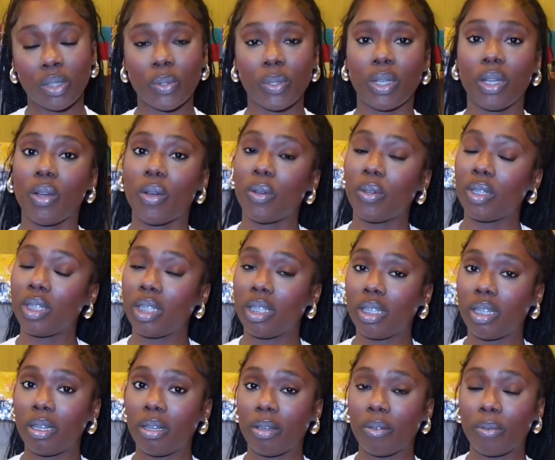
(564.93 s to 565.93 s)
do
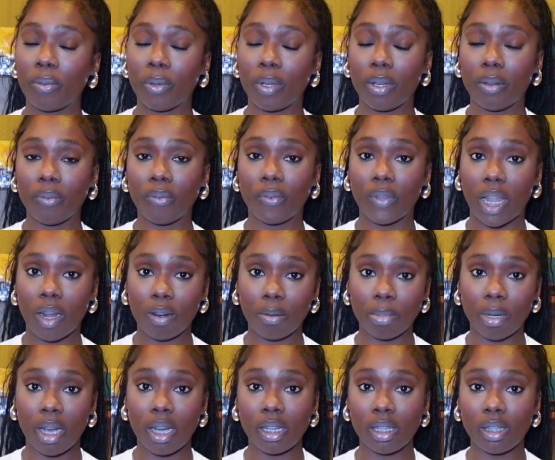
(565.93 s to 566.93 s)
the flower
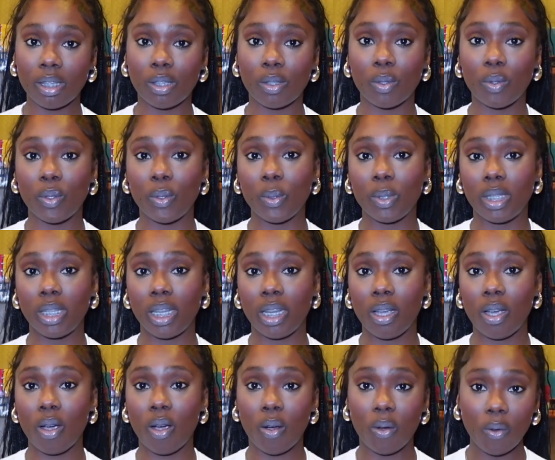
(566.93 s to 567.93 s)
box using
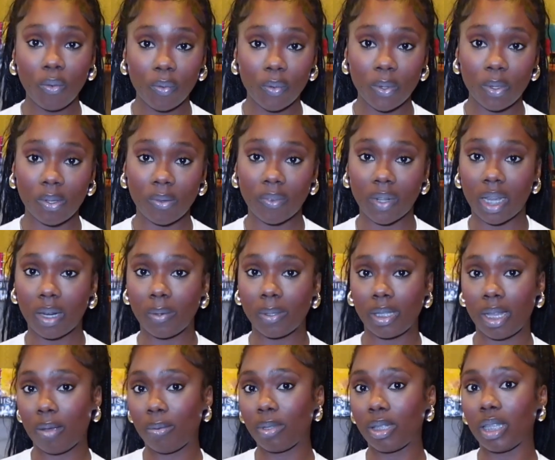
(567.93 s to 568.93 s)
Whole Foods flowers,
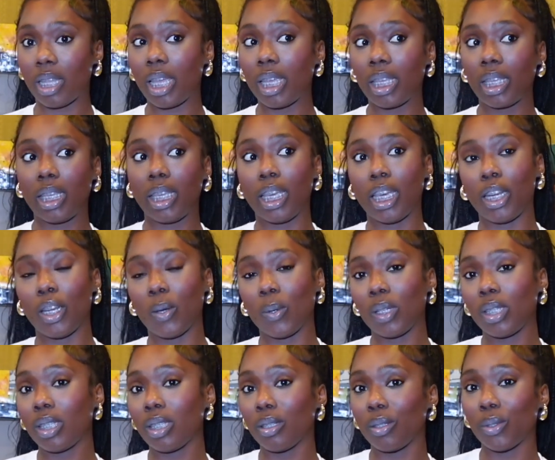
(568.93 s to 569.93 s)
I was like, yeah, no,
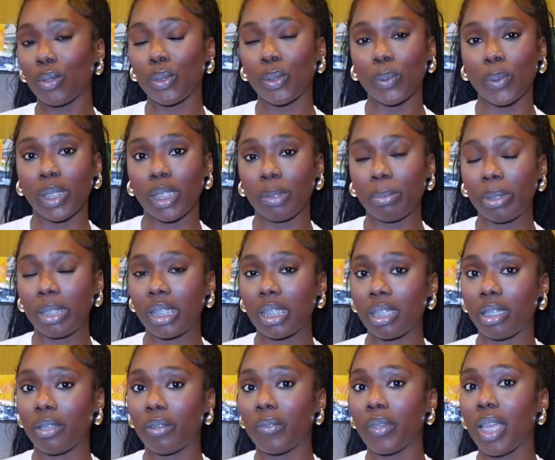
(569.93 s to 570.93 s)
this is too
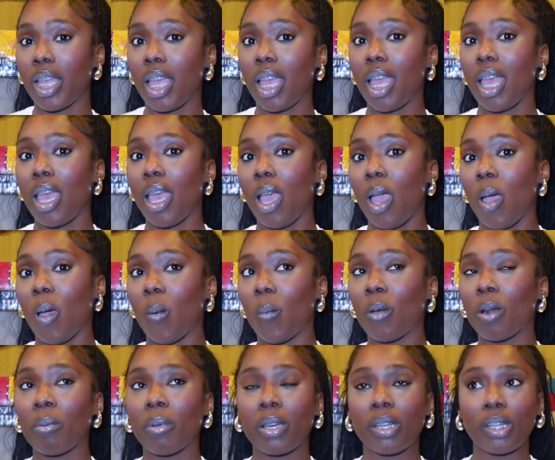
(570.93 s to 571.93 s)
expensive. What
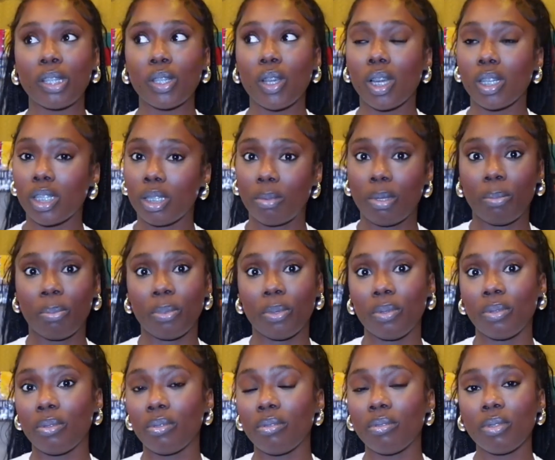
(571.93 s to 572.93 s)
am I going to charge these people?
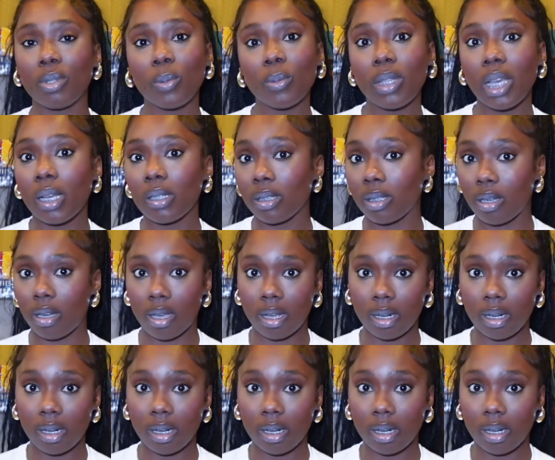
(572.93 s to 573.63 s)
$2,000?